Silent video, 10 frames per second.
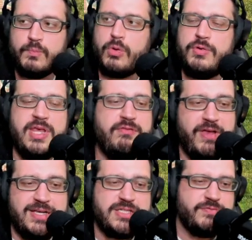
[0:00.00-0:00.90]
In the
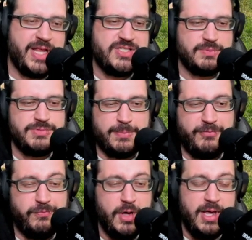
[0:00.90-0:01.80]
event of like some type
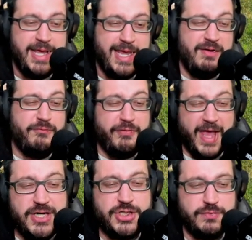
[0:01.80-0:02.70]
of
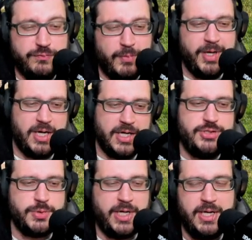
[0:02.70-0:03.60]
invasion from a
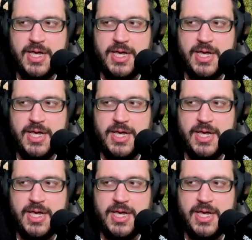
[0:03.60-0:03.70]
country,